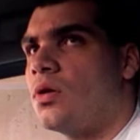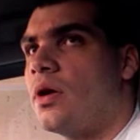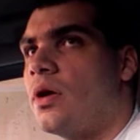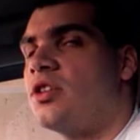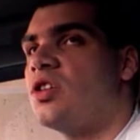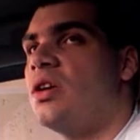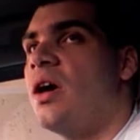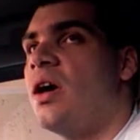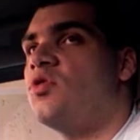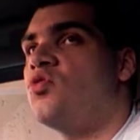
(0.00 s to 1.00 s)
actually,
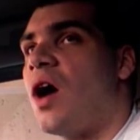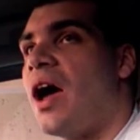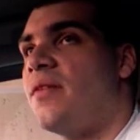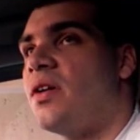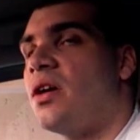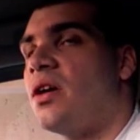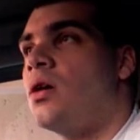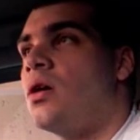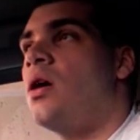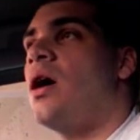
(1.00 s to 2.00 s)
I've been driving
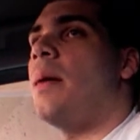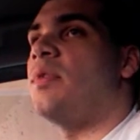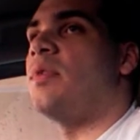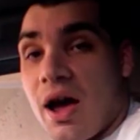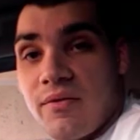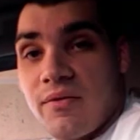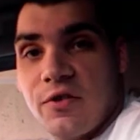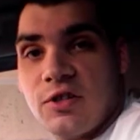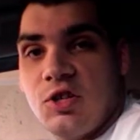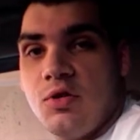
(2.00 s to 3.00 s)

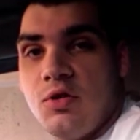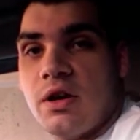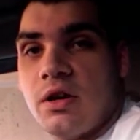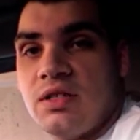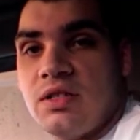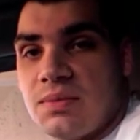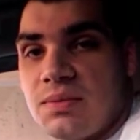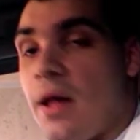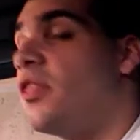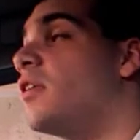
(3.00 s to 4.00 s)
for 2 years next
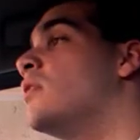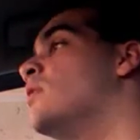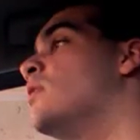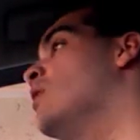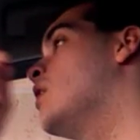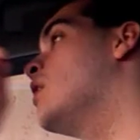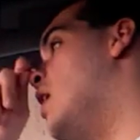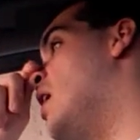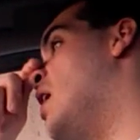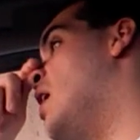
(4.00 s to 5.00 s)
month,
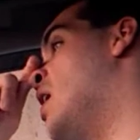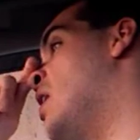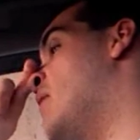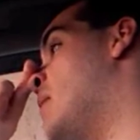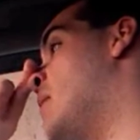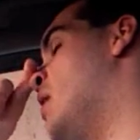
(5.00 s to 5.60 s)
and I've had my